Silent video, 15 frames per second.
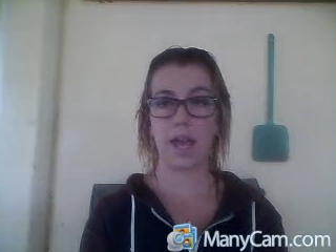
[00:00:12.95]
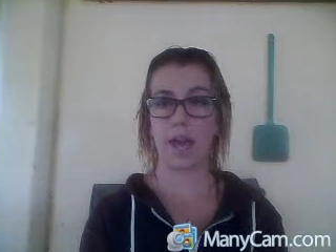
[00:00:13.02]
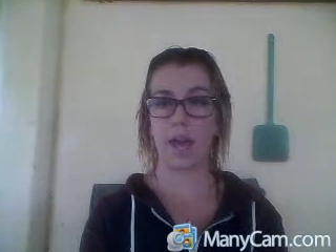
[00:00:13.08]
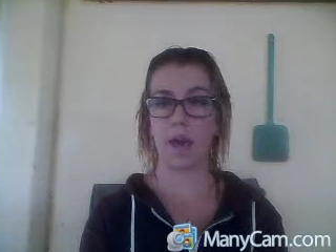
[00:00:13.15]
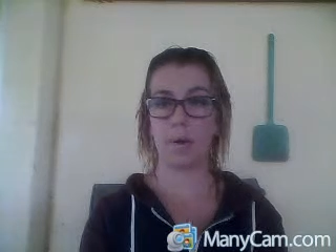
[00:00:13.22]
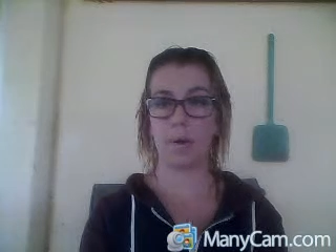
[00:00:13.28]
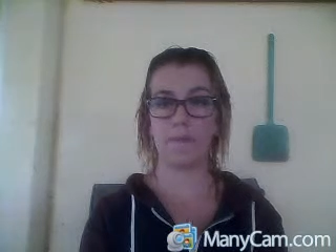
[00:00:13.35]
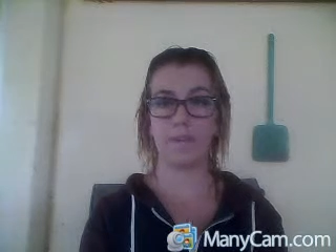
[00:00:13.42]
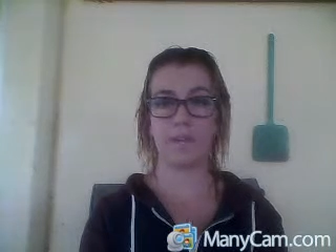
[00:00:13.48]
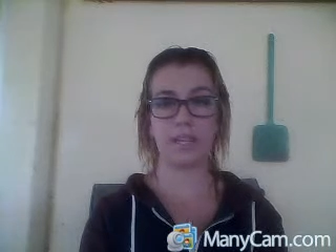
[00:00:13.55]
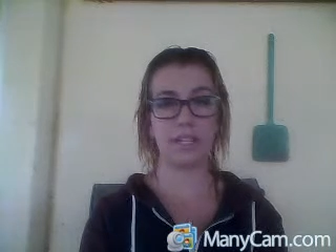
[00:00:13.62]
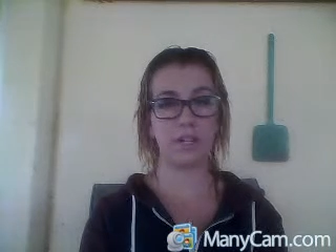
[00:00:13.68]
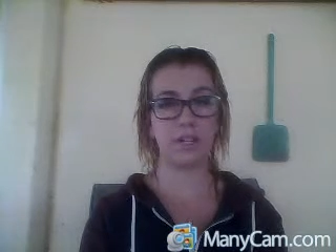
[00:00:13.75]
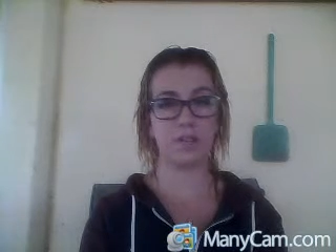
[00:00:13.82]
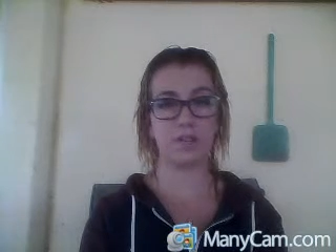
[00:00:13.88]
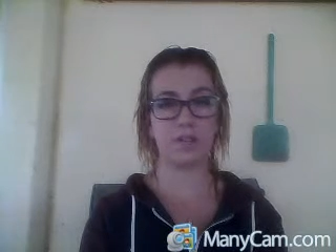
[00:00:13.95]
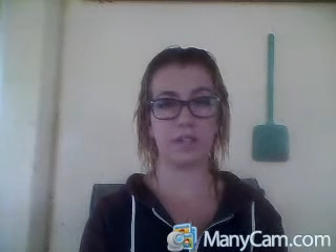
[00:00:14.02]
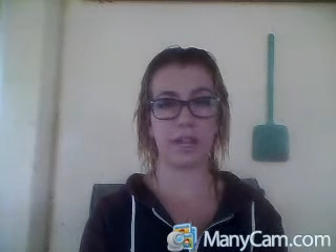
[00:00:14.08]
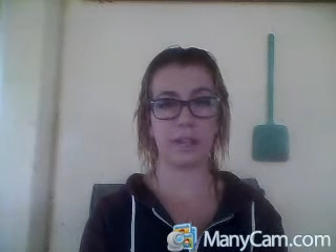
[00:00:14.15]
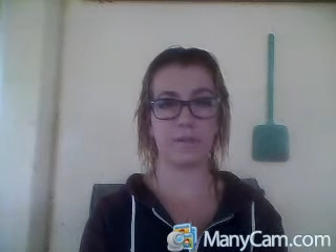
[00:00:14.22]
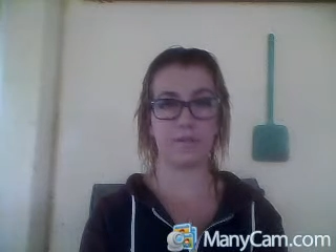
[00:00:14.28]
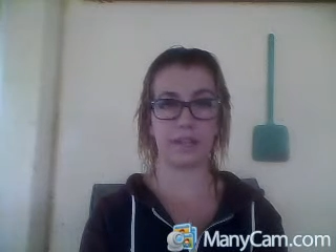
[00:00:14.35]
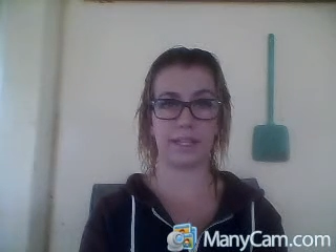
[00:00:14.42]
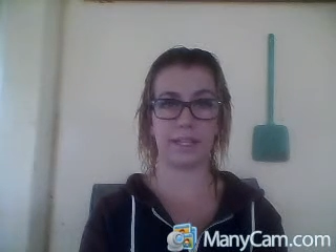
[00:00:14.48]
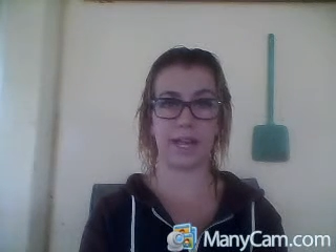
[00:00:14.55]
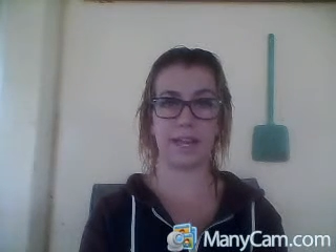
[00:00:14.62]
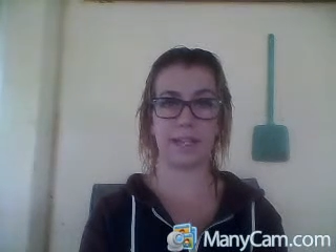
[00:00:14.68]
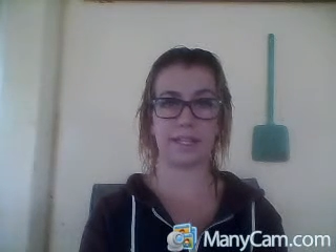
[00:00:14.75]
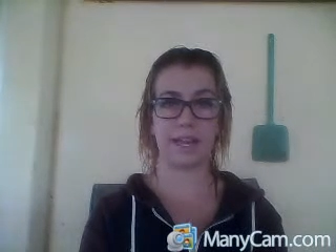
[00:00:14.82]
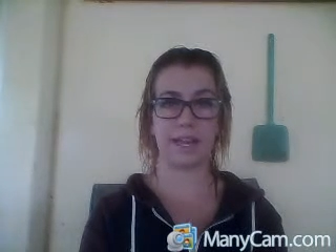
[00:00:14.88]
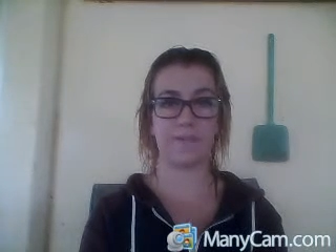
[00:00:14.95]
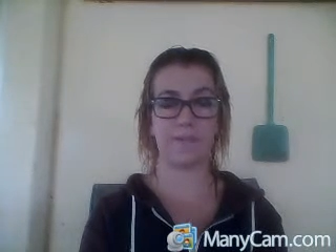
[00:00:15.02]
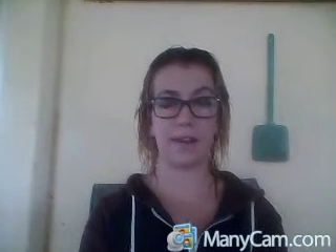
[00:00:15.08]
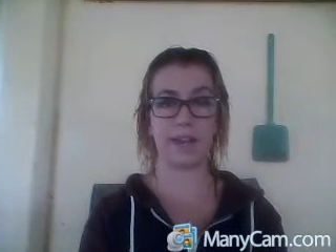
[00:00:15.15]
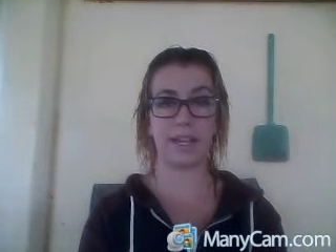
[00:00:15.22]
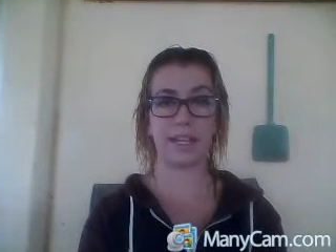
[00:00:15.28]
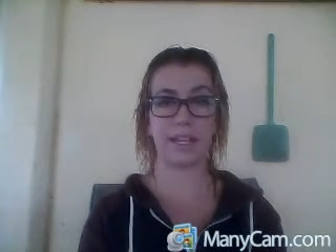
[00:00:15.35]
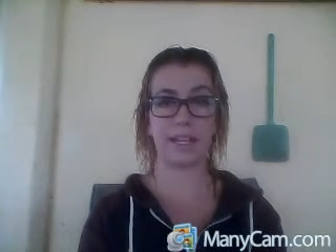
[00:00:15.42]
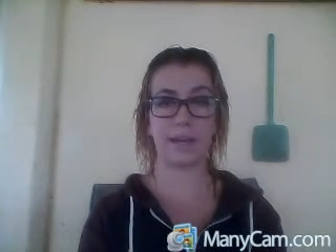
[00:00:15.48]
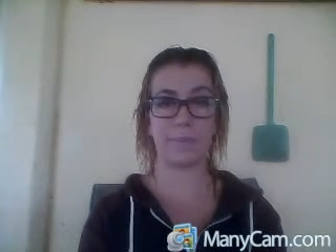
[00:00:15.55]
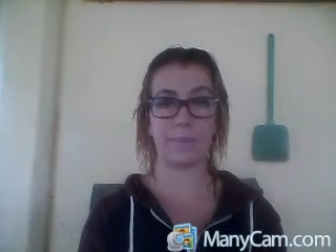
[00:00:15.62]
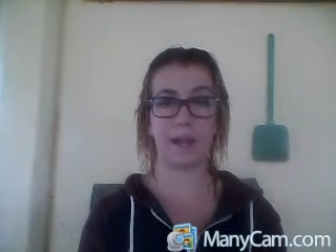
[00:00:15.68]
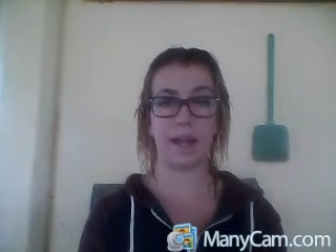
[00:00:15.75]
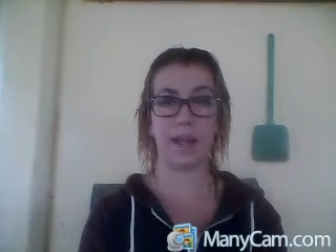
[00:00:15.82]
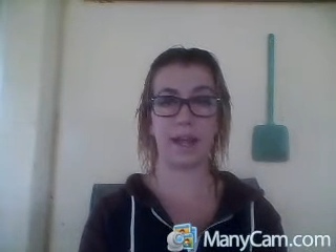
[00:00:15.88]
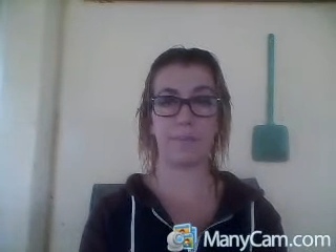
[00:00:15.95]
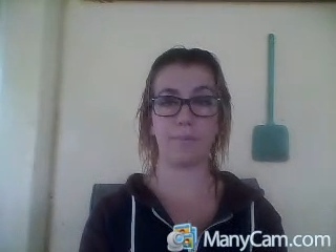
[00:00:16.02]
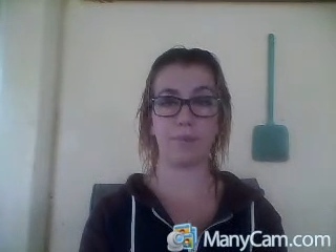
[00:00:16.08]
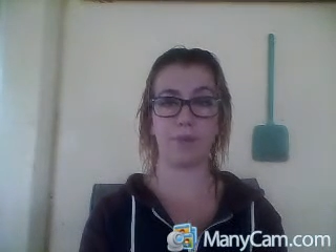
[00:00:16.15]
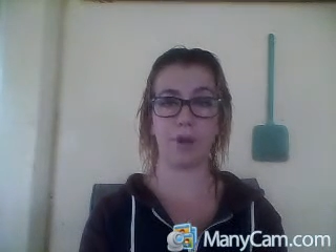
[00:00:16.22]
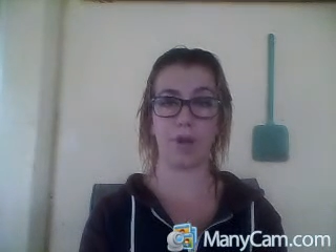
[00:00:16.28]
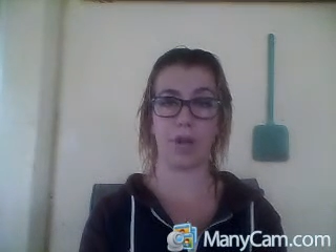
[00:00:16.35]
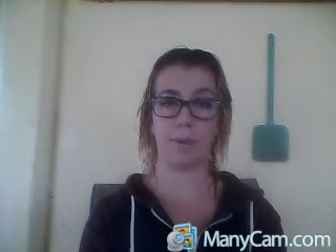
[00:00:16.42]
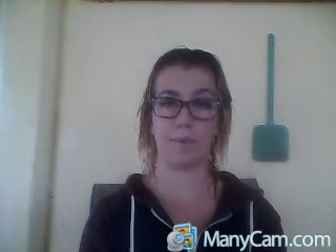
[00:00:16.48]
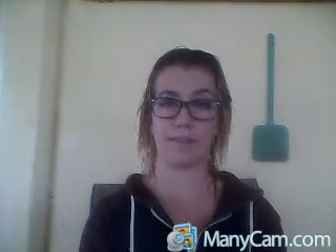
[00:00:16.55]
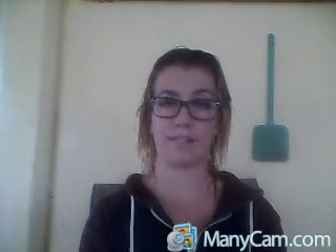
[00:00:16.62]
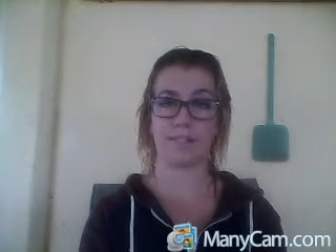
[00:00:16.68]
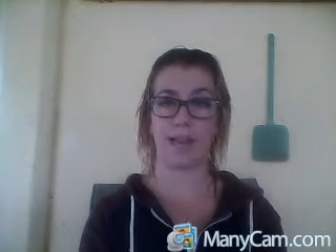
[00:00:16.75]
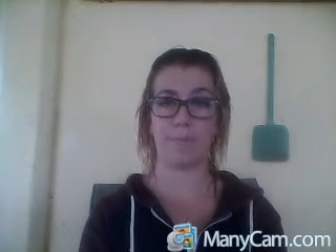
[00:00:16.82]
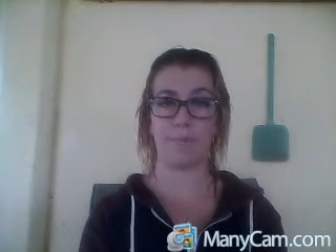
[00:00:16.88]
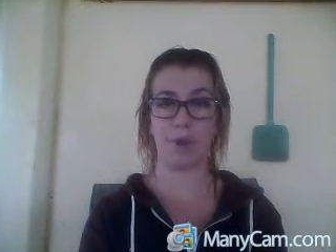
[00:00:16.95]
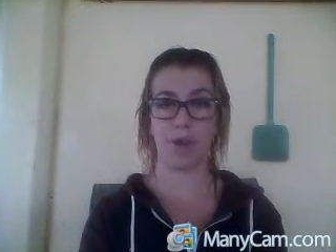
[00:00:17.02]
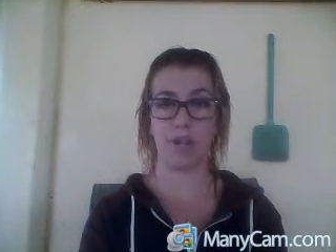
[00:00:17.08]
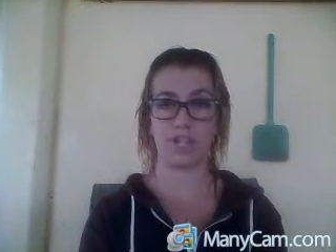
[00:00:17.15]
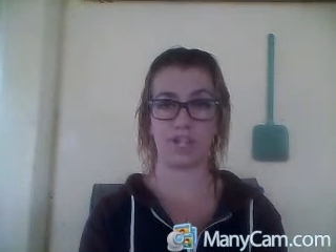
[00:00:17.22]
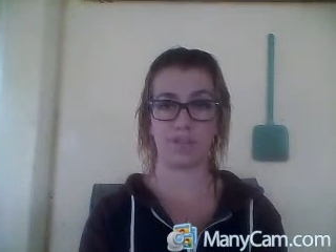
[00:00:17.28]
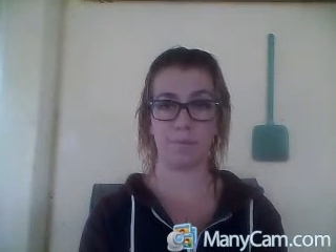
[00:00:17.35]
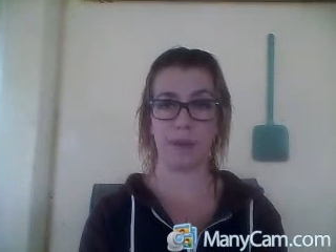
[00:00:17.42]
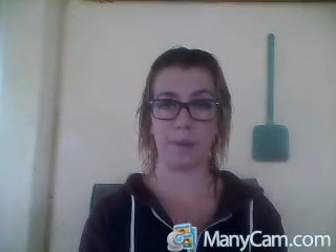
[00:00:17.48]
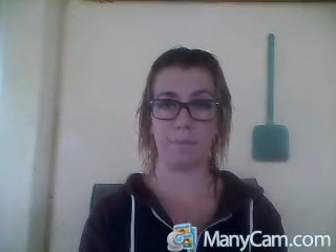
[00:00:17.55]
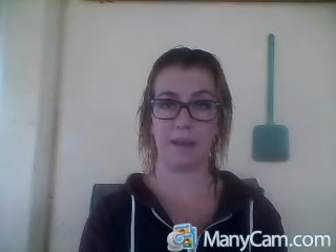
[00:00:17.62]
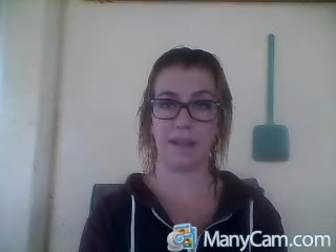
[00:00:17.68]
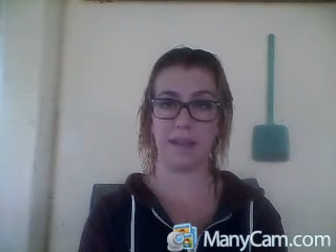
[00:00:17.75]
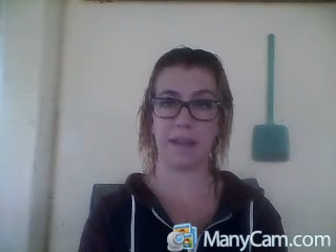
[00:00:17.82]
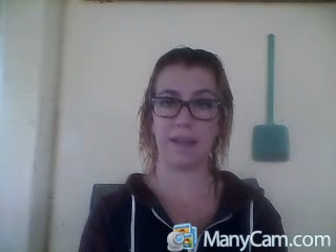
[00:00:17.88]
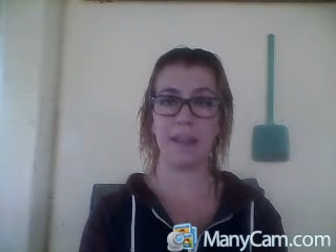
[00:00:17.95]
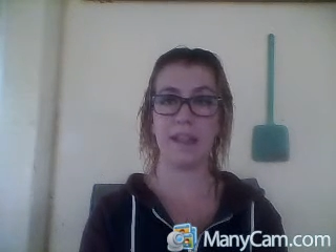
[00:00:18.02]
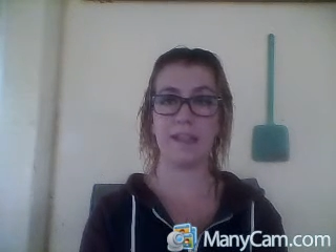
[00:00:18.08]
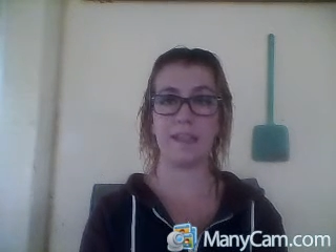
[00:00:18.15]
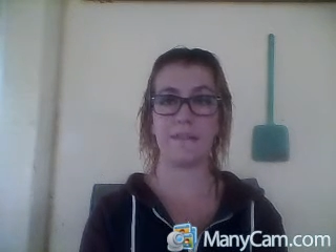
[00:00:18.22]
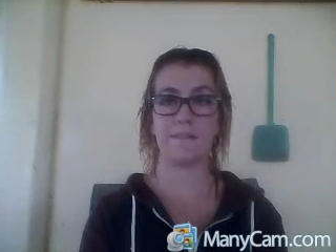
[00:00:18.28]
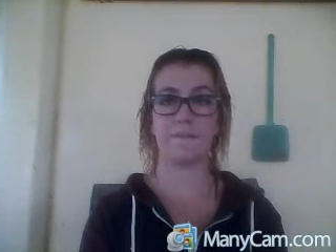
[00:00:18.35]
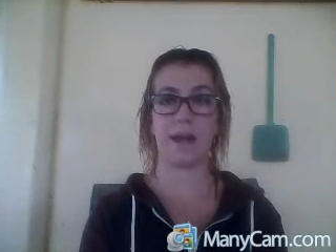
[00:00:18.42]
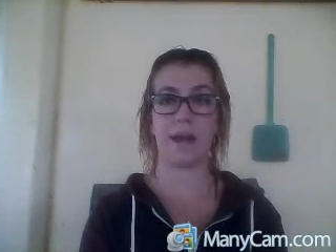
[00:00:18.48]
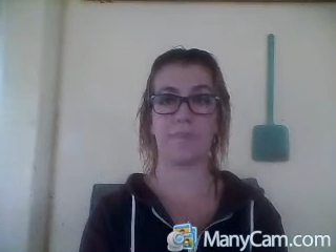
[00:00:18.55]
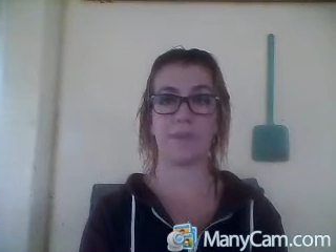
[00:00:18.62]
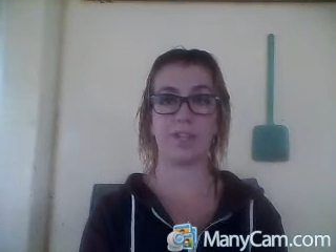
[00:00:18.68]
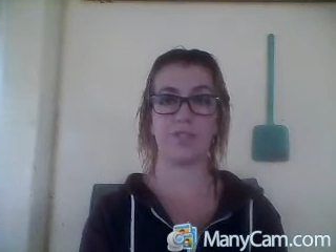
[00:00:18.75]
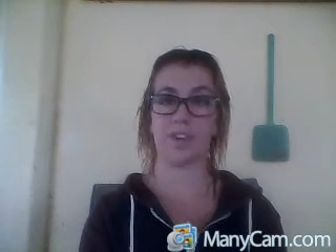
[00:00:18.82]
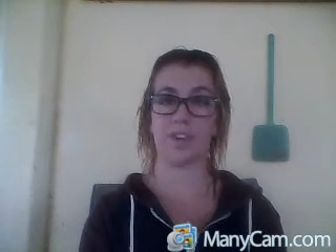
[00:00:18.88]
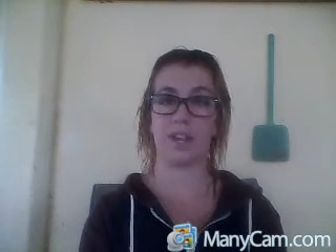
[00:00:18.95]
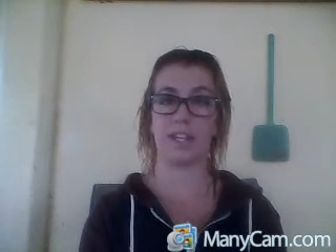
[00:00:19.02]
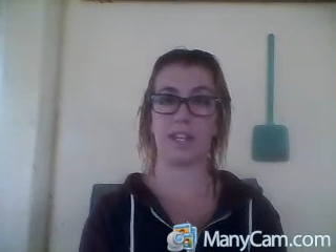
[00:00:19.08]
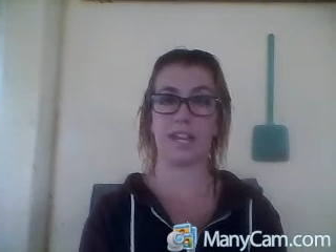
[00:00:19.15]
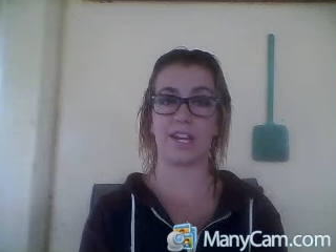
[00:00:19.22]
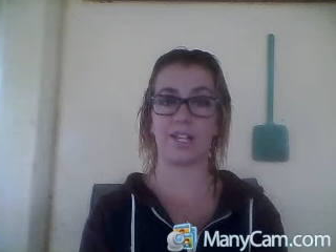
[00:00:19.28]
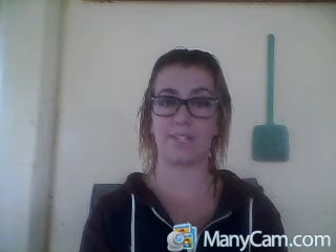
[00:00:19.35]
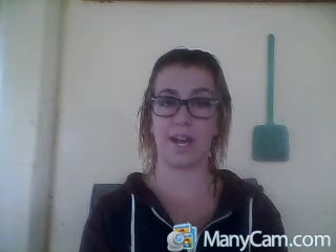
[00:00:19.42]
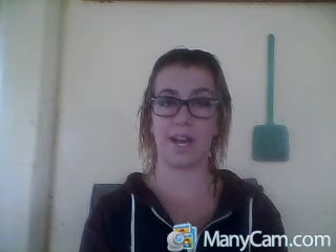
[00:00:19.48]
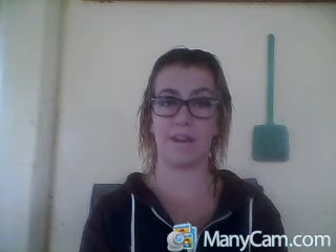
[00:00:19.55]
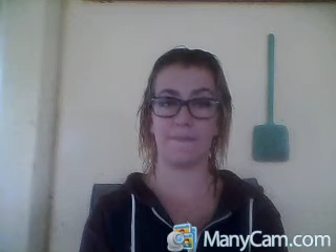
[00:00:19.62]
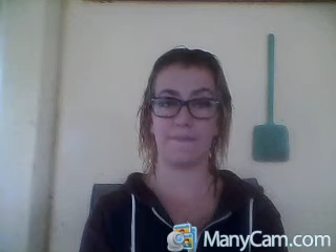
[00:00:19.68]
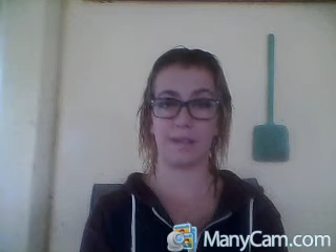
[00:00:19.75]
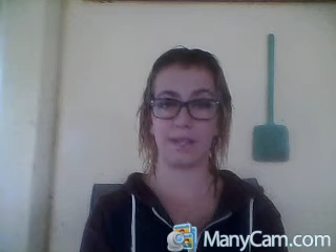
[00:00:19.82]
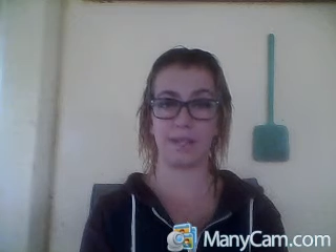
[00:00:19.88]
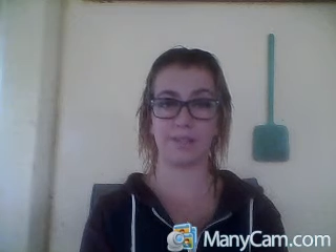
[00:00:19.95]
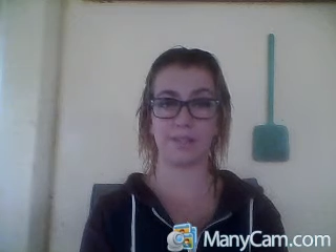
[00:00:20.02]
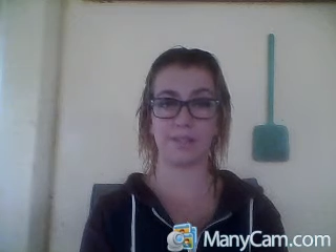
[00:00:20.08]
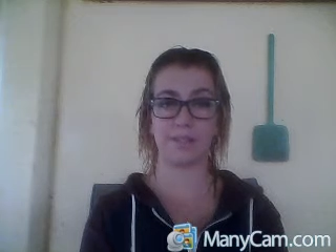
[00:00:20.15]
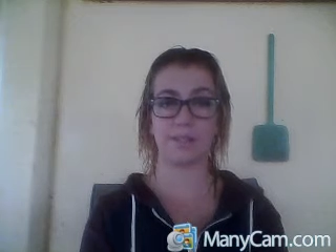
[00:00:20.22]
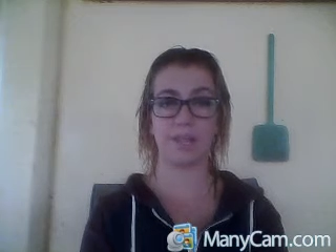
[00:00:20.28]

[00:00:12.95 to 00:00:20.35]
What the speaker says: However, little do they realize they are regularly applying more herbicide per square meter than farmers treat in their entire fields.